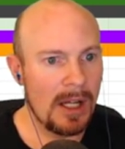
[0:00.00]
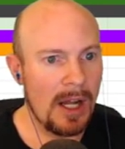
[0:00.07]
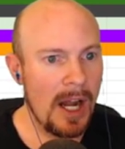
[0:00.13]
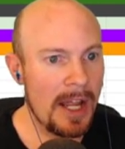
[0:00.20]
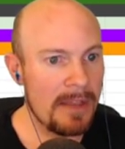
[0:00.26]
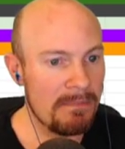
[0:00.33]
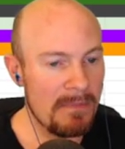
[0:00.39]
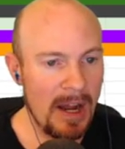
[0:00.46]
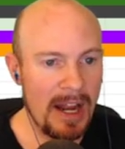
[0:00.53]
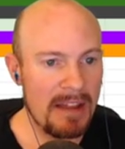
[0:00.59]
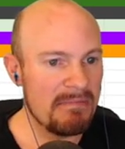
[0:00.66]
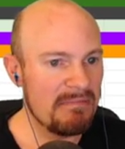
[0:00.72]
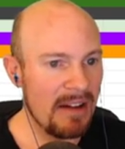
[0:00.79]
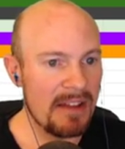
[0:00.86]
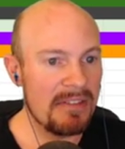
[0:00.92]
I I
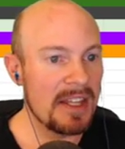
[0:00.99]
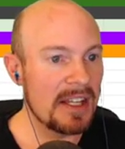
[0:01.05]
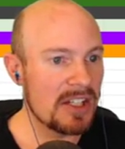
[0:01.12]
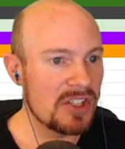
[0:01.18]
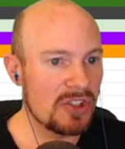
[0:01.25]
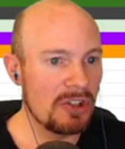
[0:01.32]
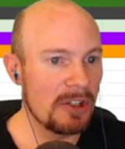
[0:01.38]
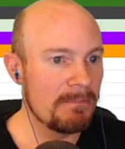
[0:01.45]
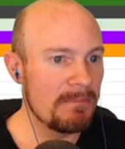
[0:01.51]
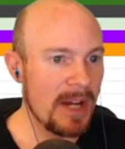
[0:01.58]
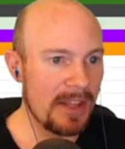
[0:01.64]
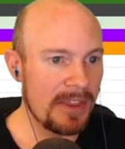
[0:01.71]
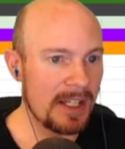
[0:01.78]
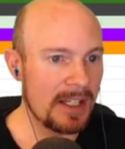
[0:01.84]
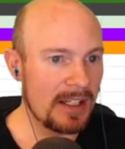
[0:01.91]
I think it's good.
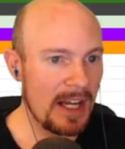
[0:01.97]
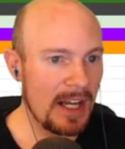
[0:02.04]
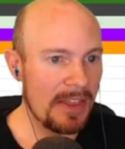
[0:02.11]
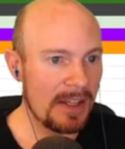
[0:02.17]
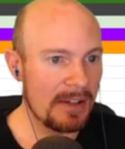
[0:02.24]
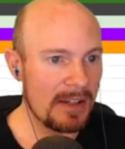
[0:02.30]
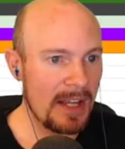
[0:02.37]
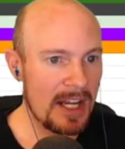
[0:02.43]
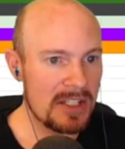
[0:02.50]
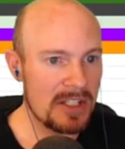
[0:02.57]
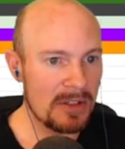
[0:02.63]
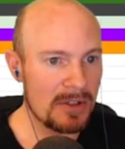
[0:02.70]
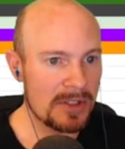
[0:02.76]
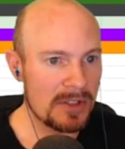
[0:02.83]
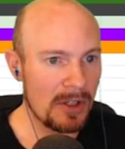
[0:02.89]
I think I think A
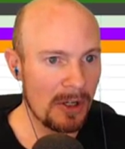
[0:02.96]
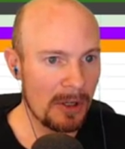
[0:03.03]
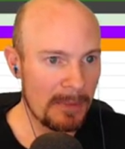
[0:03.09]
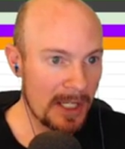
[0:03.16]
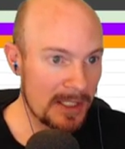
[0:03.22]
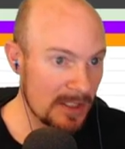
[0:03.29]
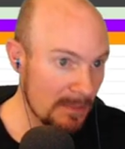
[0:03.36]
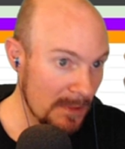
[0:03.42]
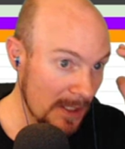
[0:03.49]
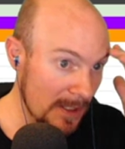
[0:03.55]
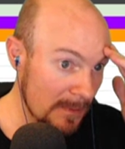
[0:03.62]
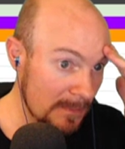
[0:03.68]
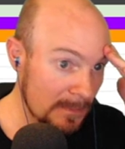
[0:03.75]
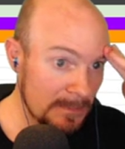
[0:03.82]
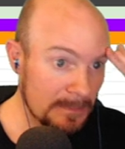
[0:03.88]
tier is good on Mantis
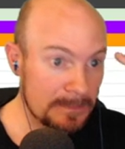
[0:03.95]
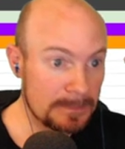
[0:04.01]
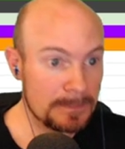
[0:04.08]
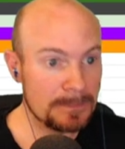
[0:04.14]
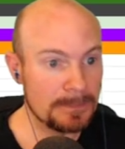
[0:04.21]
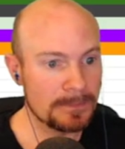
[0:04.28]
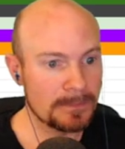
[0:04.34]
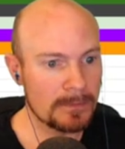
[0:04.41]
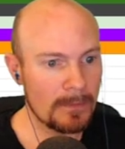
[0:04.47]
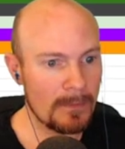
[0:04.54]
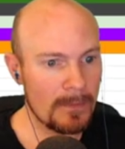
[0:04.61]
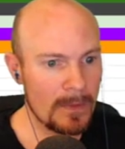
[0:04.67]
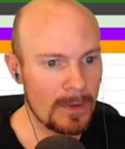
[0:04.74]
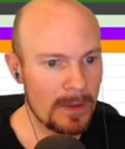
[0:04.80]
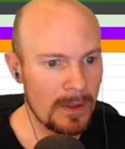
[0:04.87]
B.
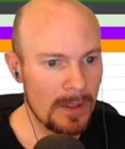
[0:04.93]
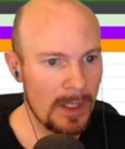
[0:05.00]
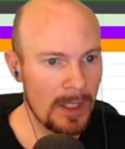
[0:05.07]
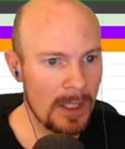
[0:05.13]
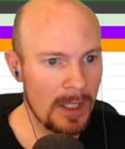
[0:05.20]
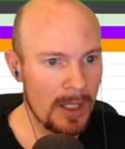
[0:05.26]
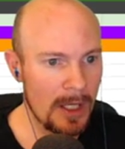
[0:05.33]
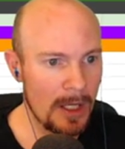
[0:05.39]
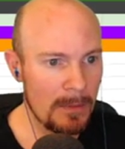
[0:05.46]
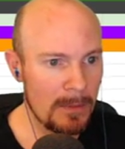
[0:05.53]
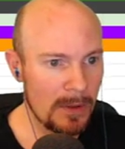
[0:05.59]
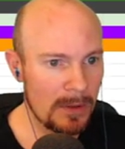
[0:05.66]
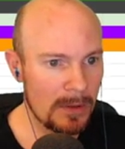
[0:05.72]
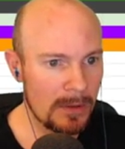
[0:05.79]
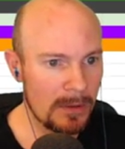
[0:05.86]

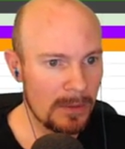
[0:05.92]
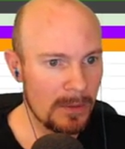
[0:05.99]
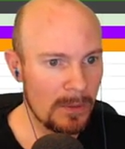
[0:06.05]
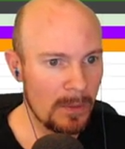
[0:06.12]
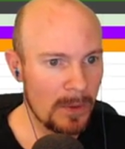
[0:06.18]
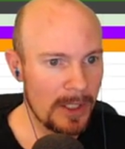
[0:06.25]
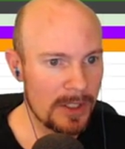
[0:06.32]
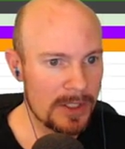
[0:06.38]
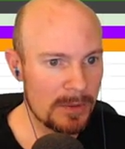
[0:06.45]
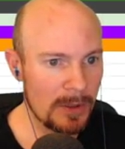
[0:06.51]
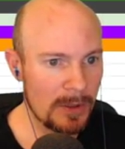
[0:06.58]
Um, what else